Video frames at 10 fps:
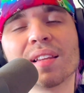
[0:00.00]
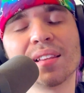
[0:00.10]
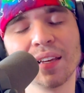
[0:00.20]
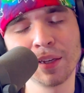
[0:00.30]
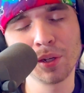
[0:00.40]

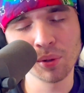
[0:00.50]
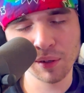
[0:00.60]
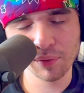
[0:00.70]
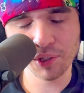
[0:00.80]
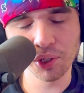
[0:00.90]
thank you
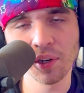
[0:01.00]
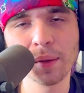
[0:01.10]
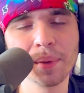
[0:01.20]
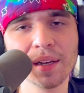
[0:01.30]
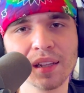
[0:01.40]
all for
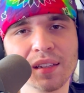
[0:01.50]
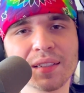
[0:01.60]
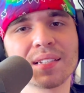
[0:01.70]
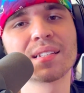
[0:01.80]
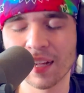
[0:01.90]
joining me on
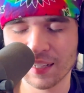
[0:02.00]
this.